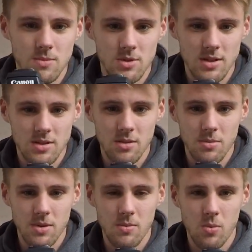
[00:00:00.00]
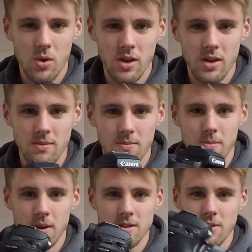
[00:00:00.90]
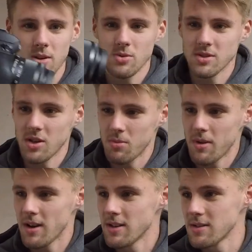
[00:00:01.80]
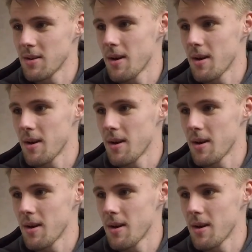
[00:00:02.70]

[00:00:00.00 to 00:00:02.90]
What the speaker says: So that's going to be wicked. That's my little setup, that is.